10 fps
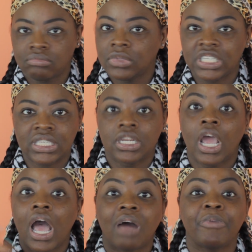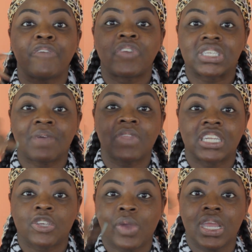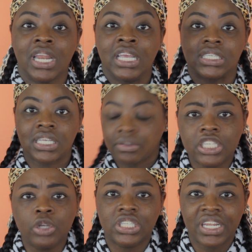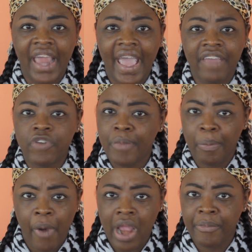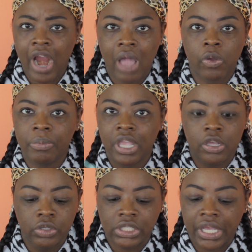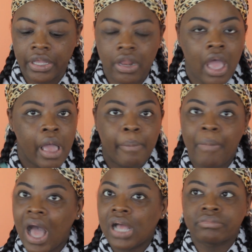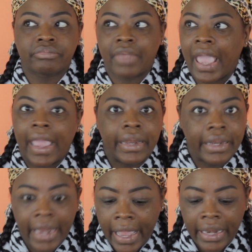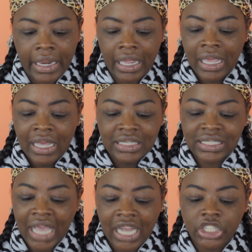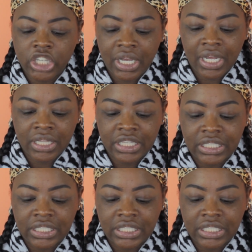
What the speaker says: Listen, I'm here for something that's quick and easy. So today for my primer, I will be using my handy dandy Tatcha, the